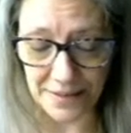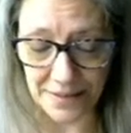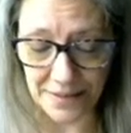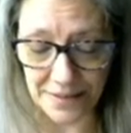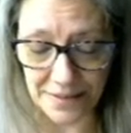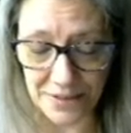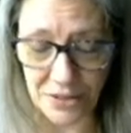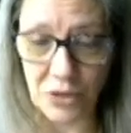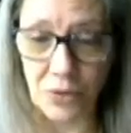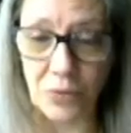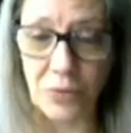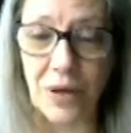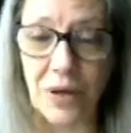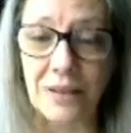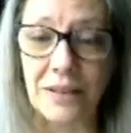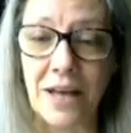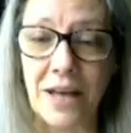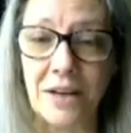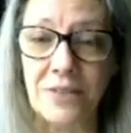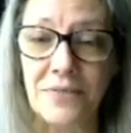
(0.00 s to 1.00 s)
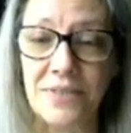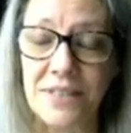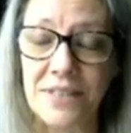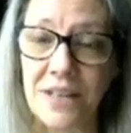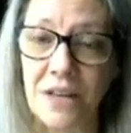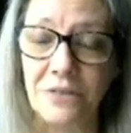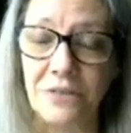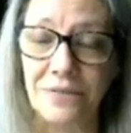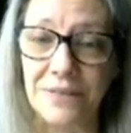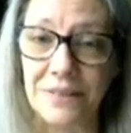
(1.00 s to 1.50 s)
so, a lot of
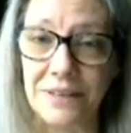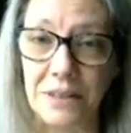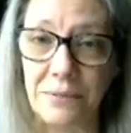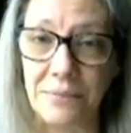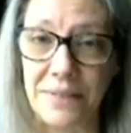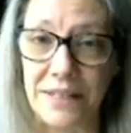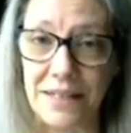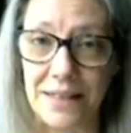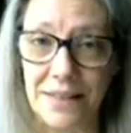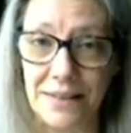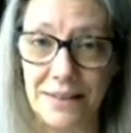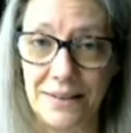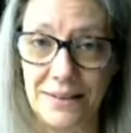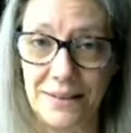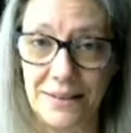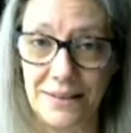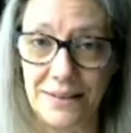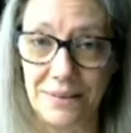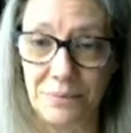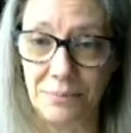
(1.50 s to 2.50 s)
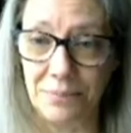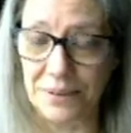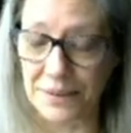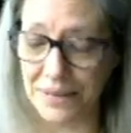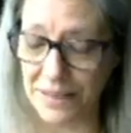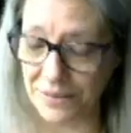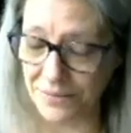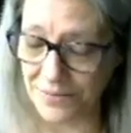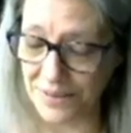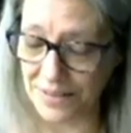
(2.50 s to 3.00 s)
self limiting
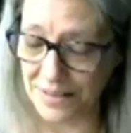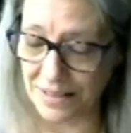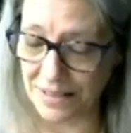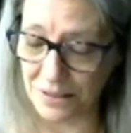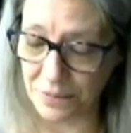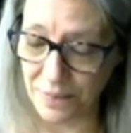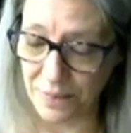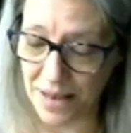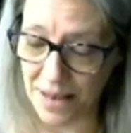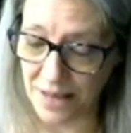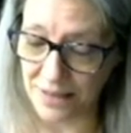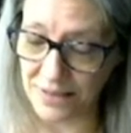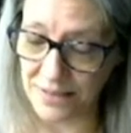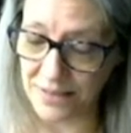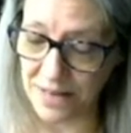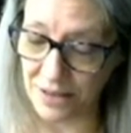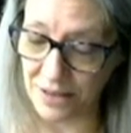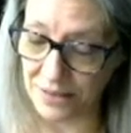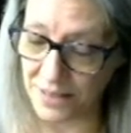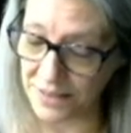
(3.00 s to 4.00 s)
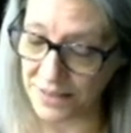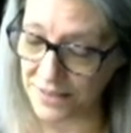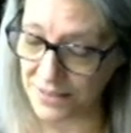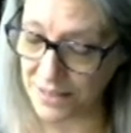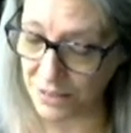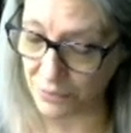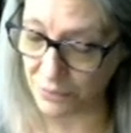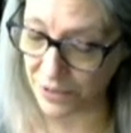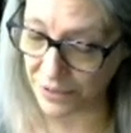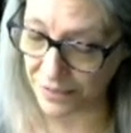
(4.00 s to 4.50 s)
beliefs in the past. Now, let's
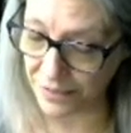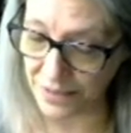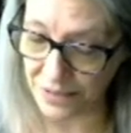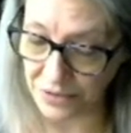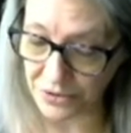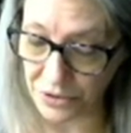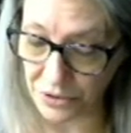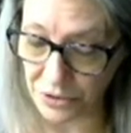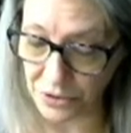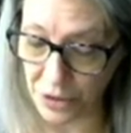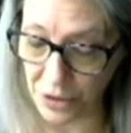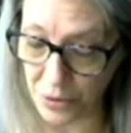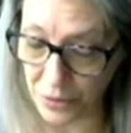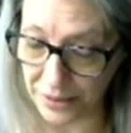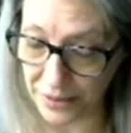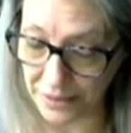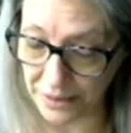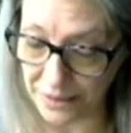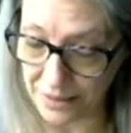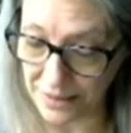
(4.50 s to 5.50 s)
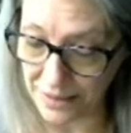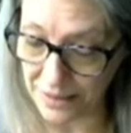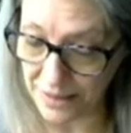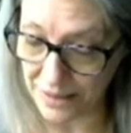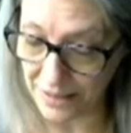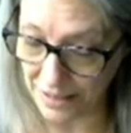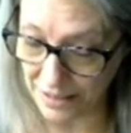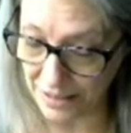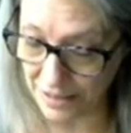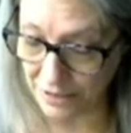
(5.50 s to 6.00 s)
see where things are going
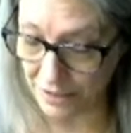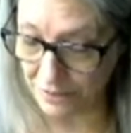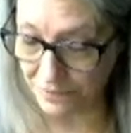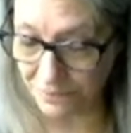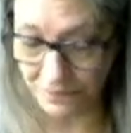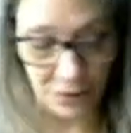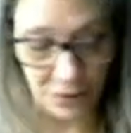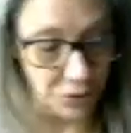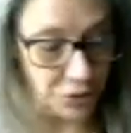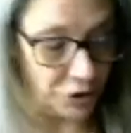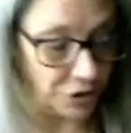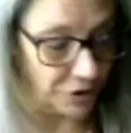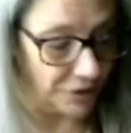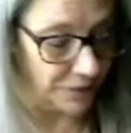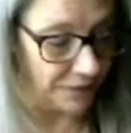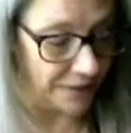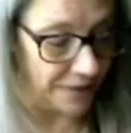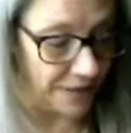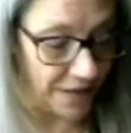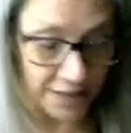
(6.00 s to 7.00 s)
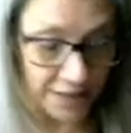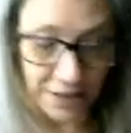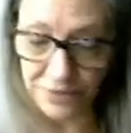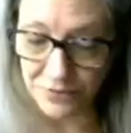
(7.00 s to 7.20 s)
in the future. Knight of